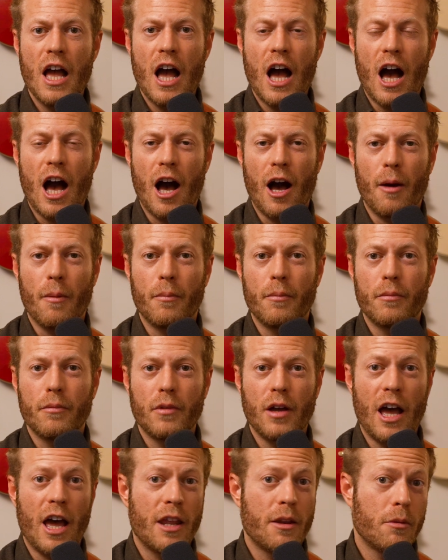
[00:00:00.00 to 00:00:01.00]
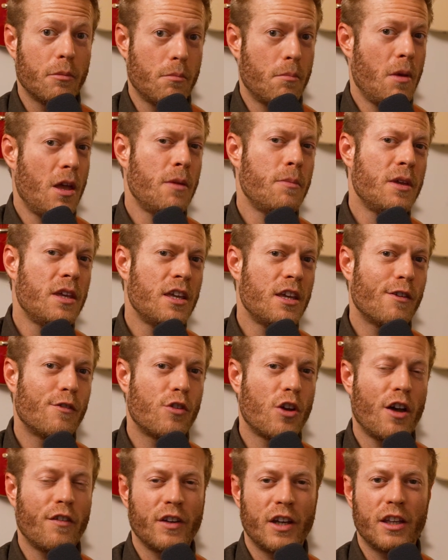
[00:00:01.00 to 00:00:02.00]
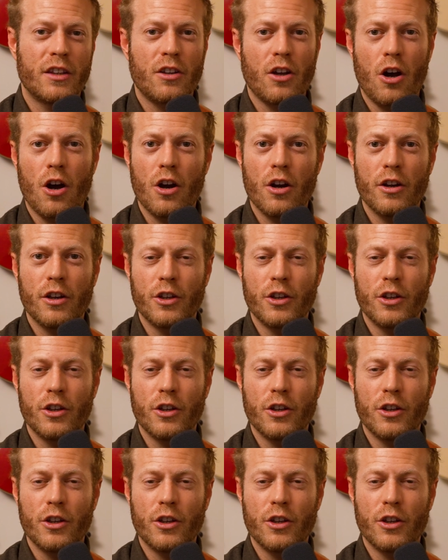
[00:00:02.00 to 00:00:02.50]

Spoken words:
and maybe if you have a guitar,